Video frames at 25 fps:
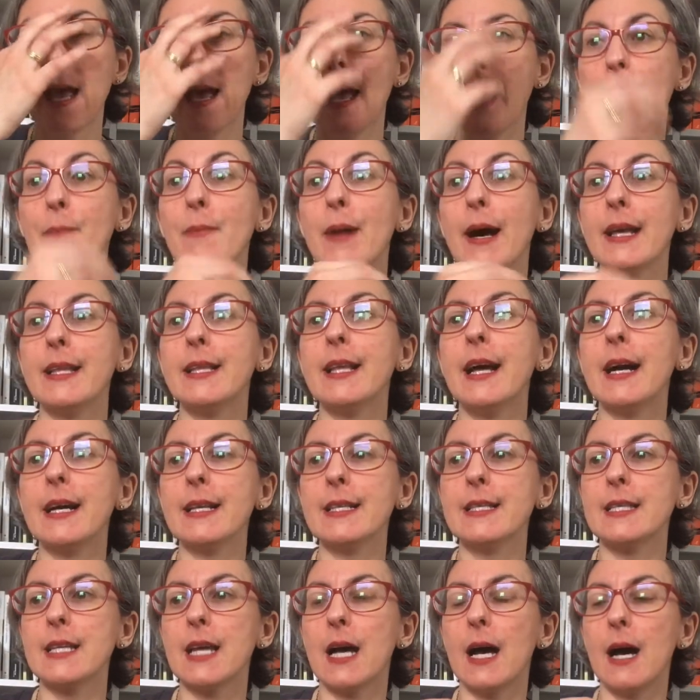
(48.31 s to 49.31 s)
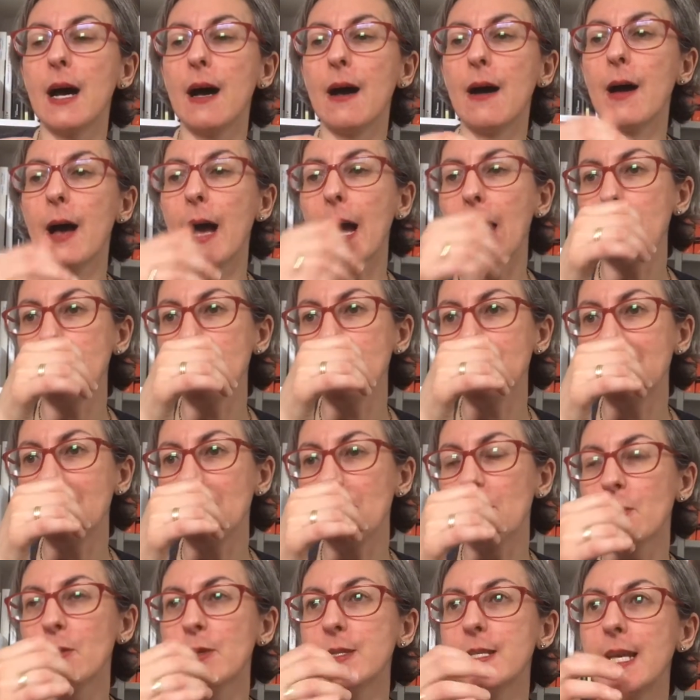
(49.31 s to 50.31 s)
And by that, I mean it
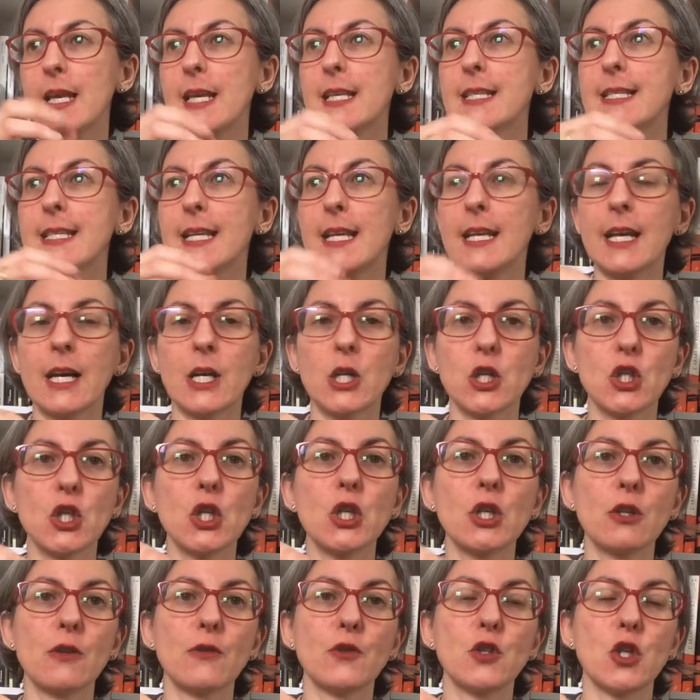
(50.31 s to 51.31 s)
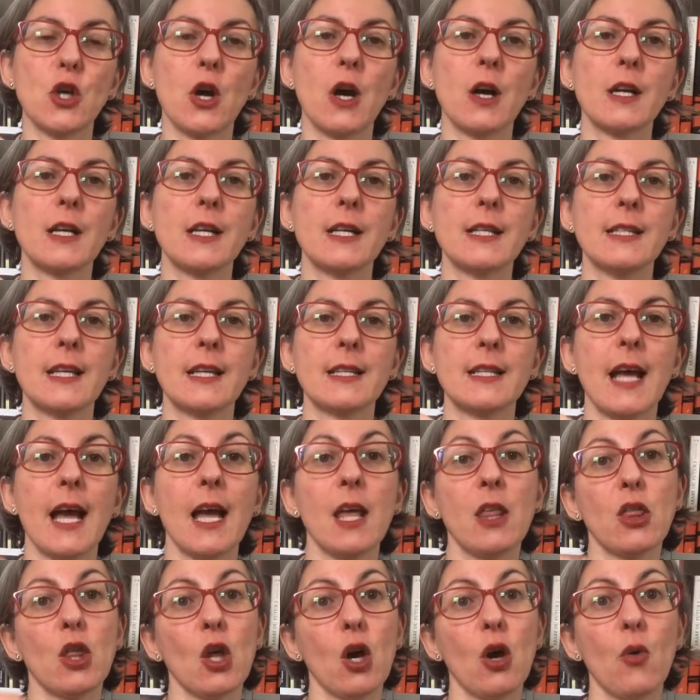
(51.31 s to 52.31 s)
was a selection of chocolate that I
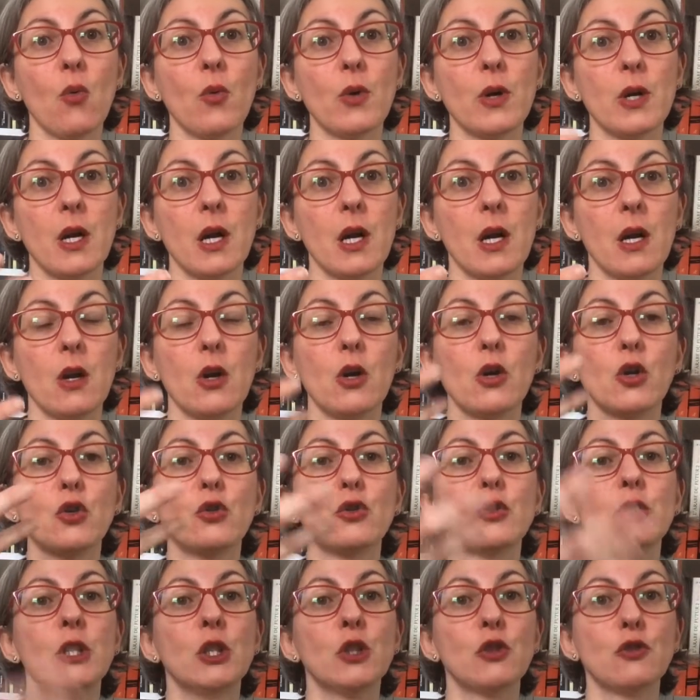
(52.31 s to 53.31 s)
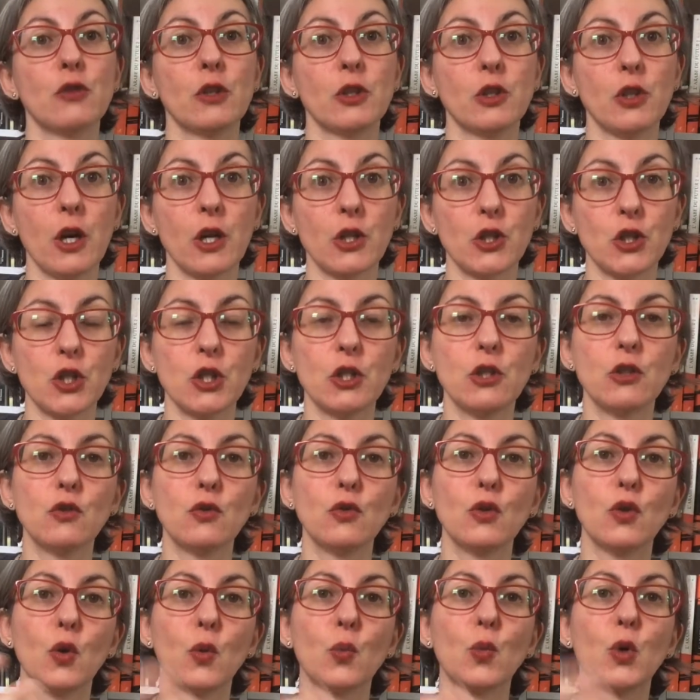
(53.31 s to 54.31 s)
thought were a good introduction
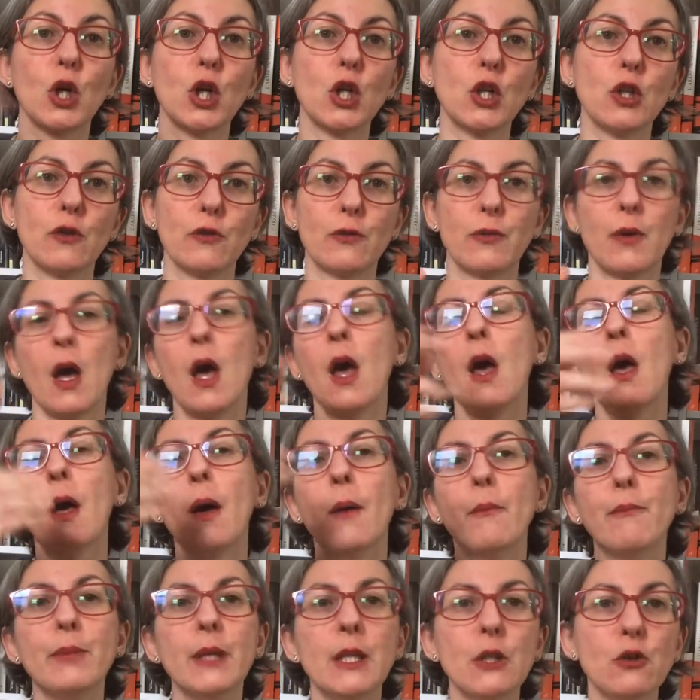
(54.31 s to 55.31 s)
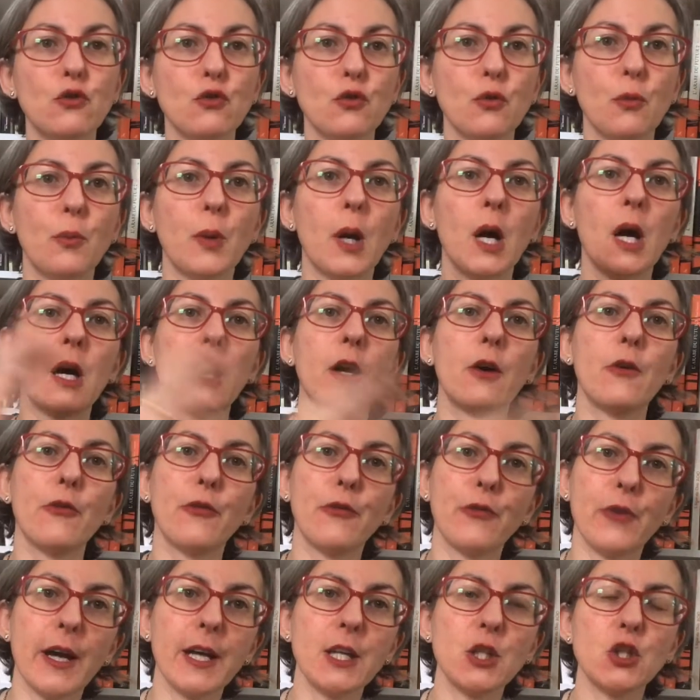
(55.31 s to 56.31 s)
to the world of bean to bar,
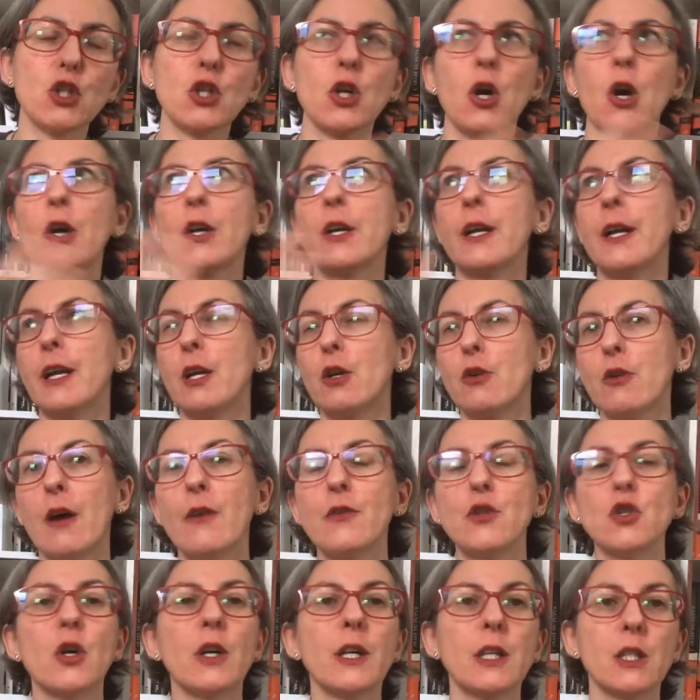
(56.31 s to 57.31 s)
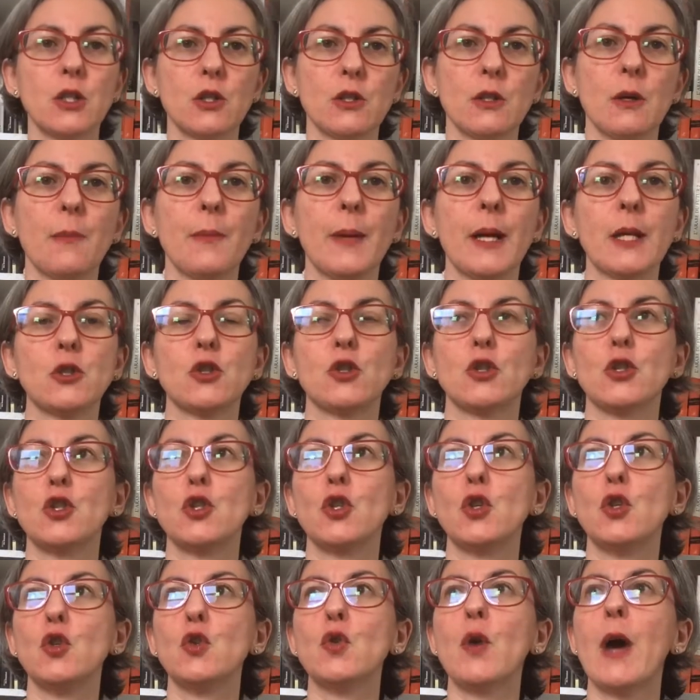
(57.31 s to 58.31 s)
fine chocolate, craft chocolate, doesn't matter.
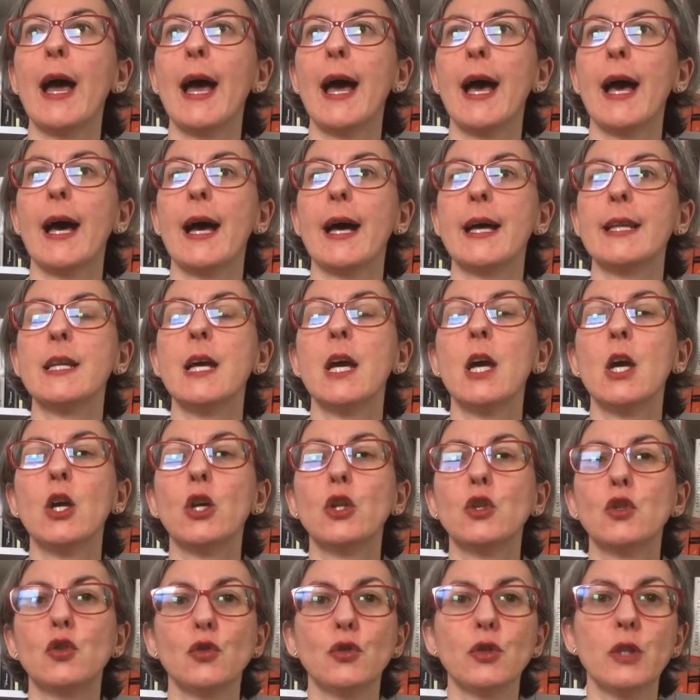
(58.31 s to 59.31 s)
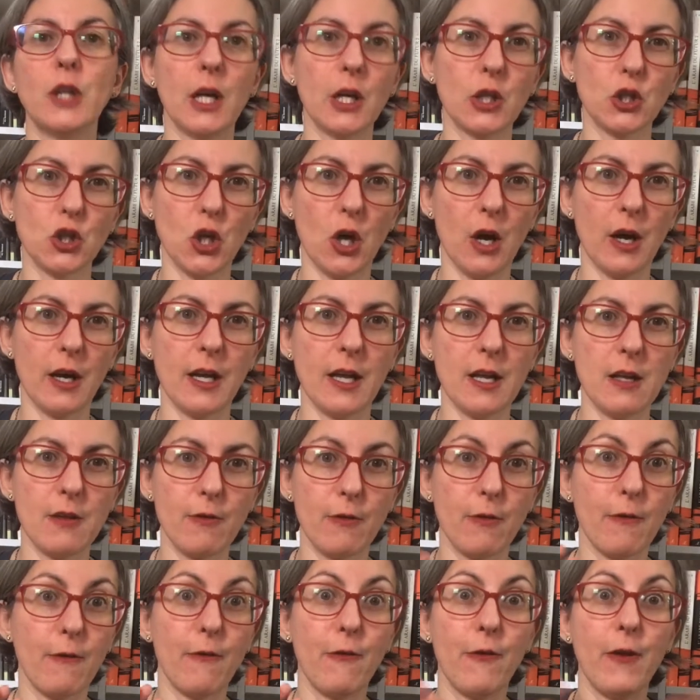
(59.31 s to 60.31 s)
So you had two dark
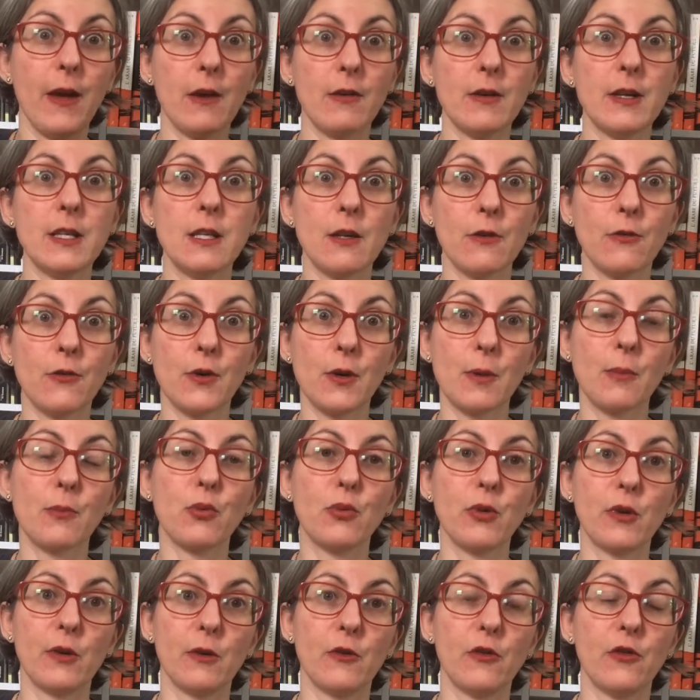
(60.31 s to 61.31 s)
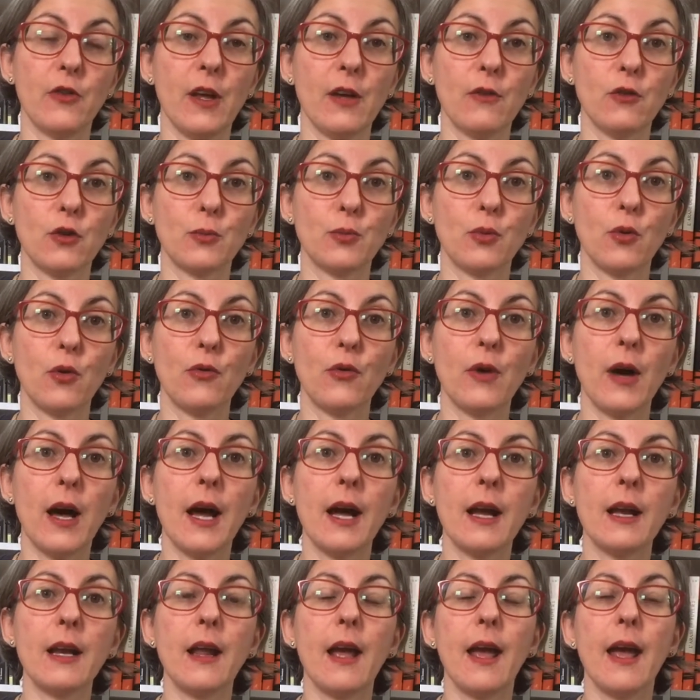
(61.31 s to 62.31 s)
chocolates, very different flavor
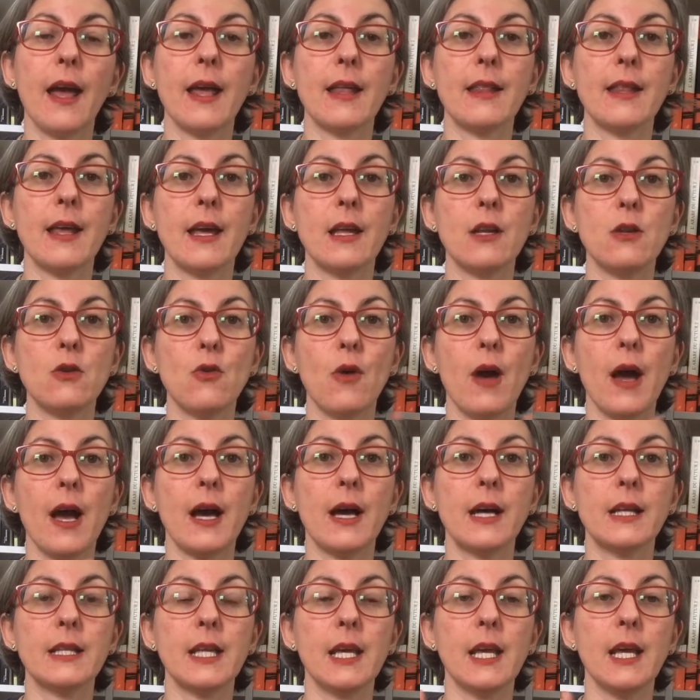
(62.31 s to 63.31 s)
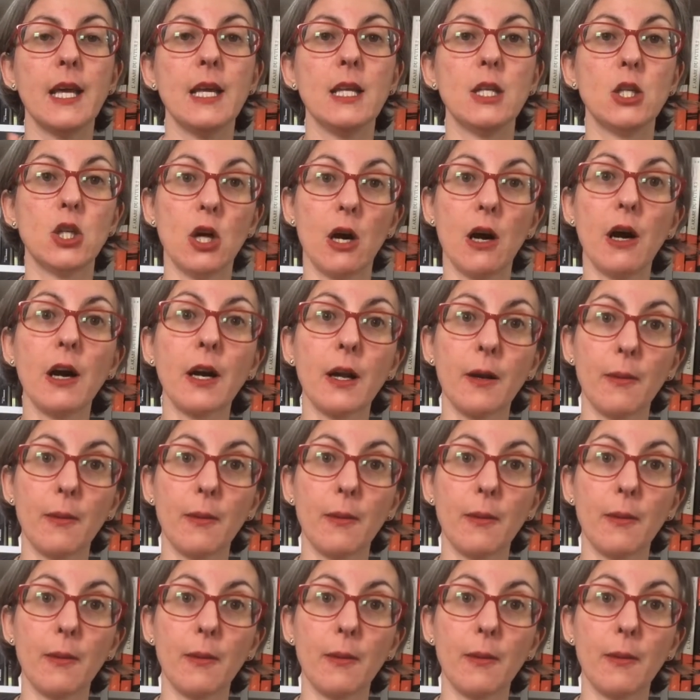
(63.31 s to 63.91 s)
profile, and then you had a dark